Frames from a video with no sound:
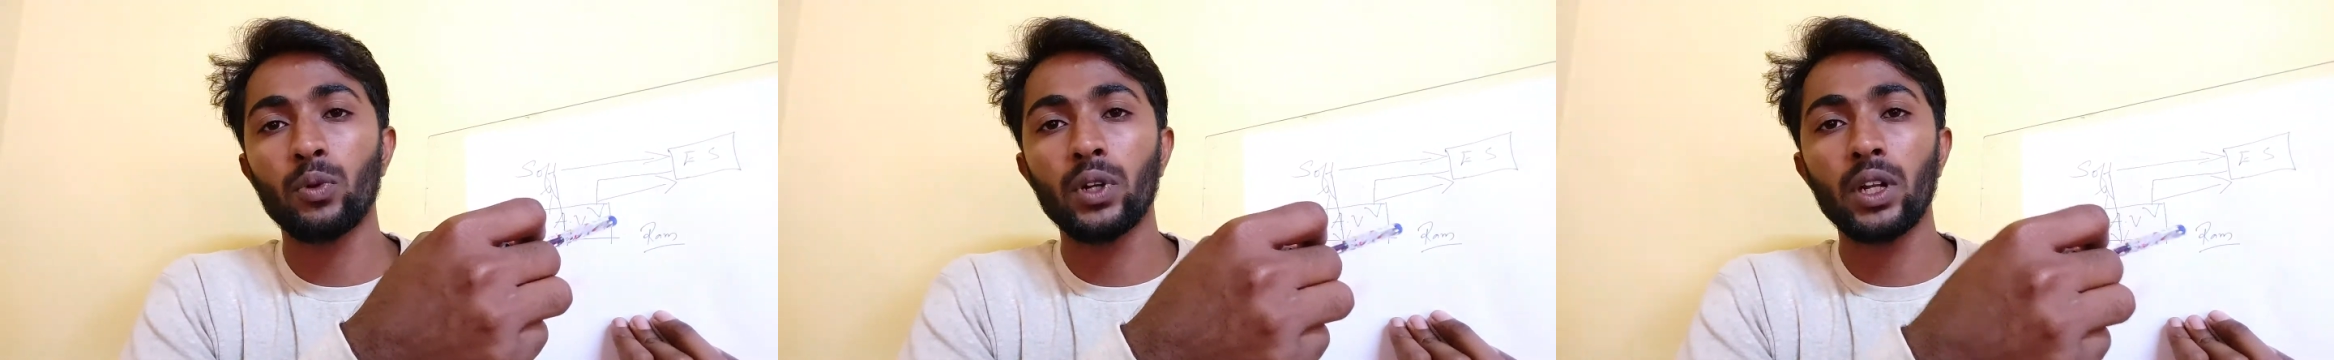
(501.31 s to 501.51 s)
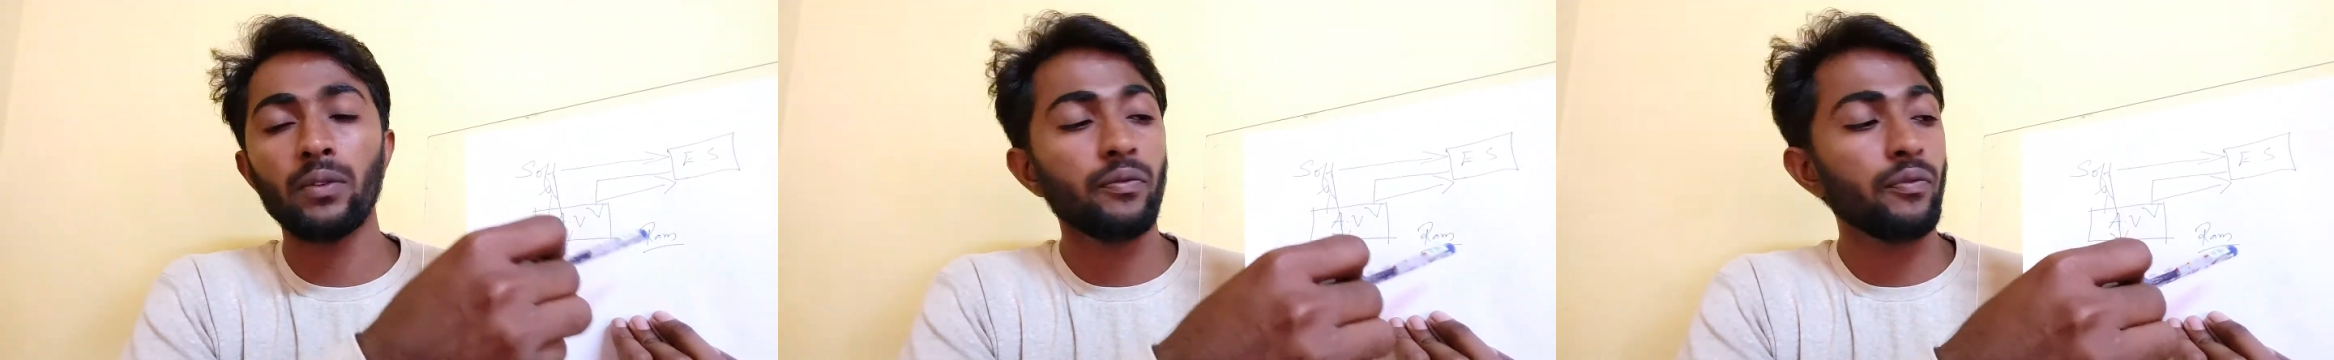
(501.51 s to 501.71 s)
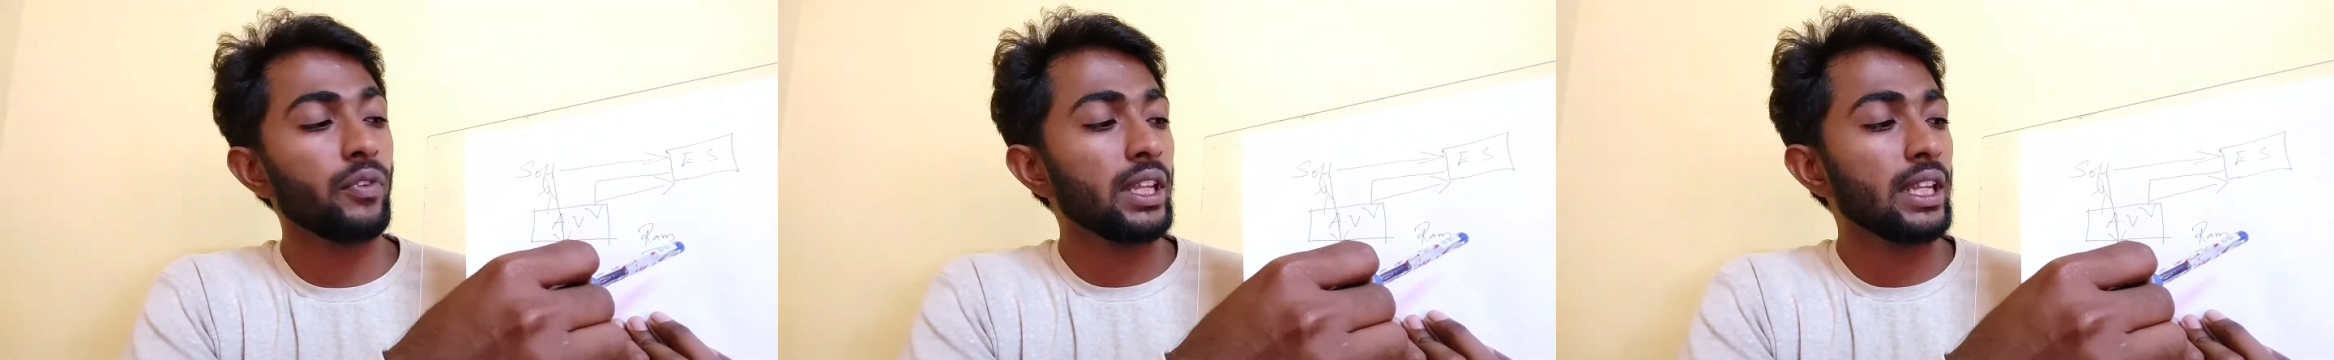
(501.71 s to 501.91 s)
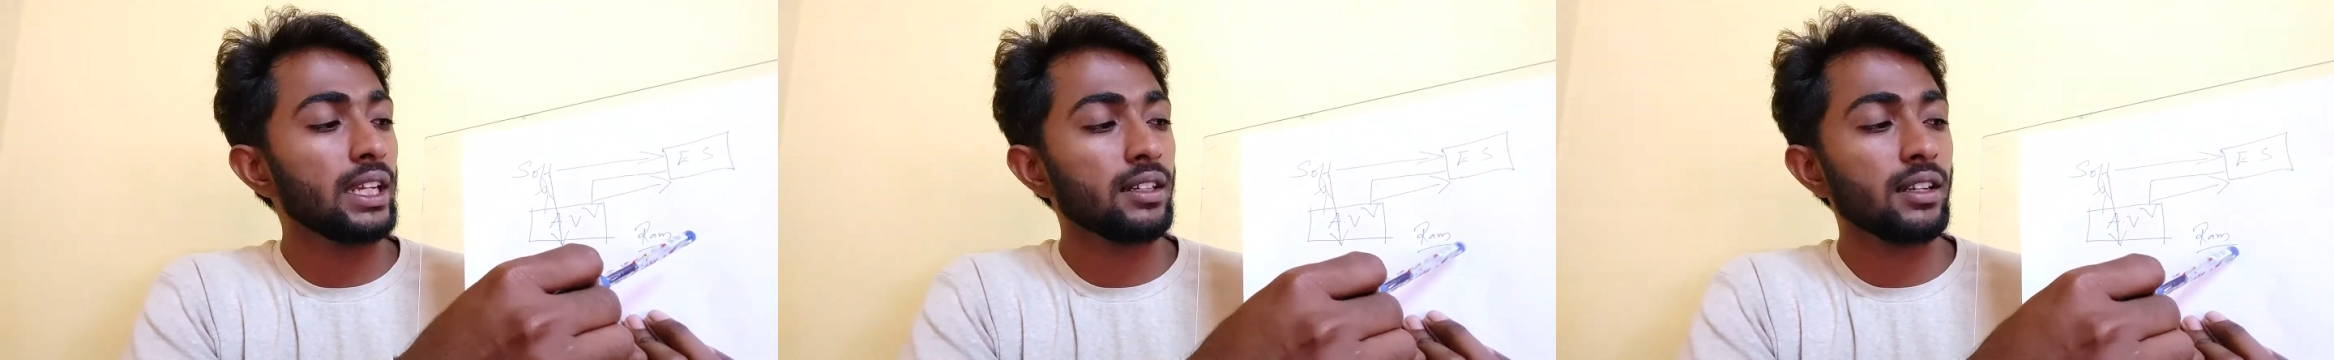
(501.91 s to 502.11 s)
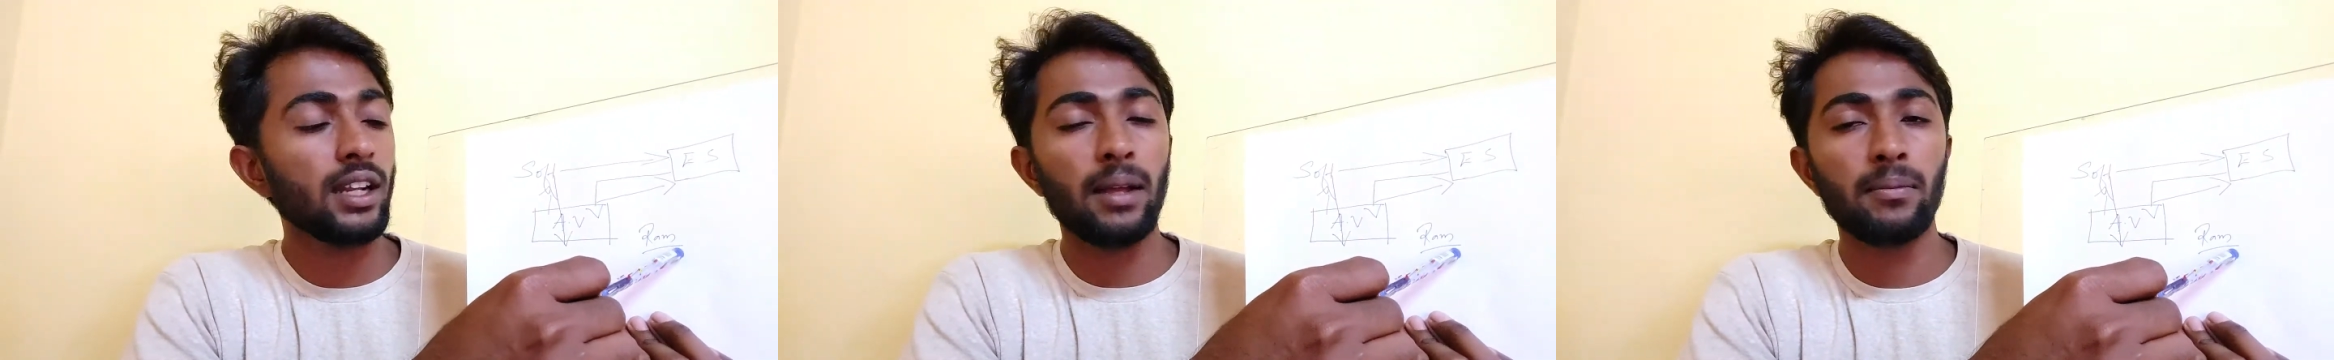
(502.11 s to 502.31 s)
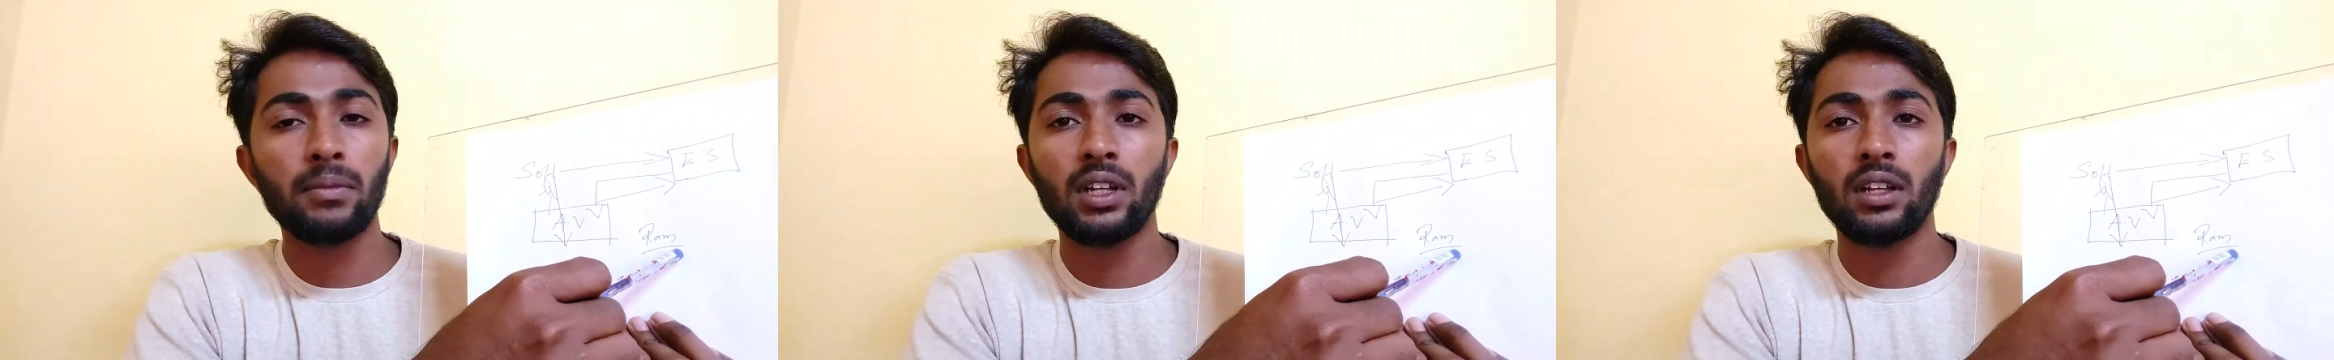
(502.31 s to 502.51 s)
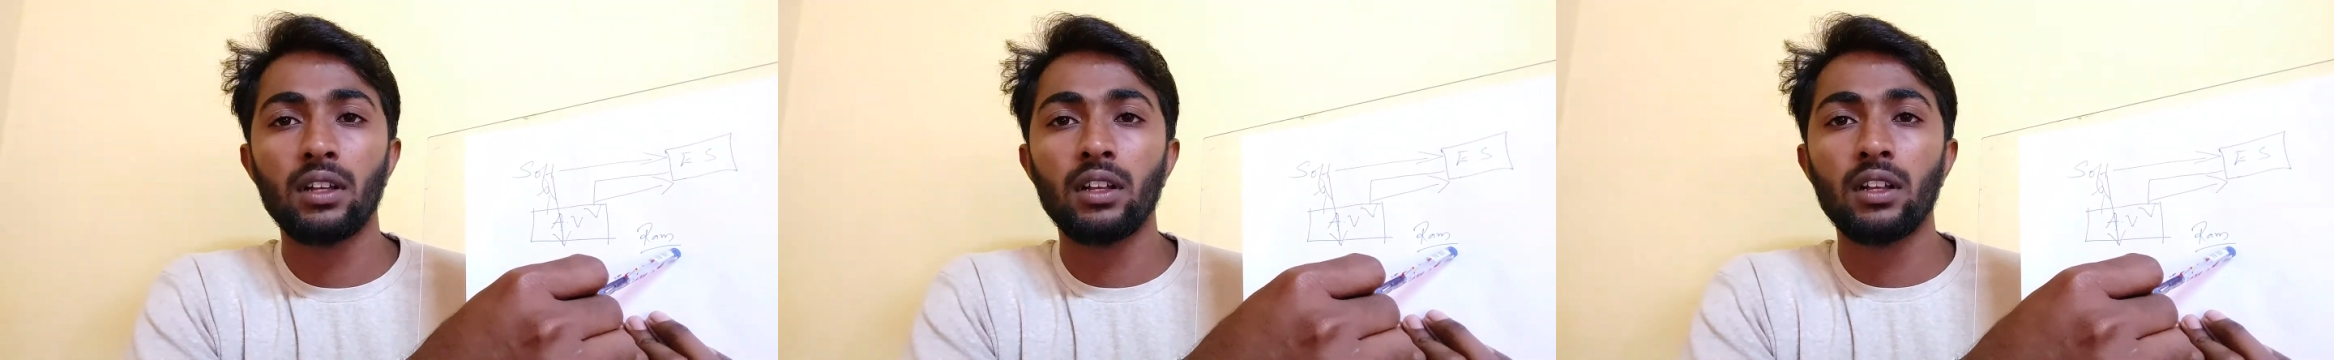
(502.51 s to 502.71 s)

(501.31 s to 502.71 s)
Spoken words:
program, we need RAM.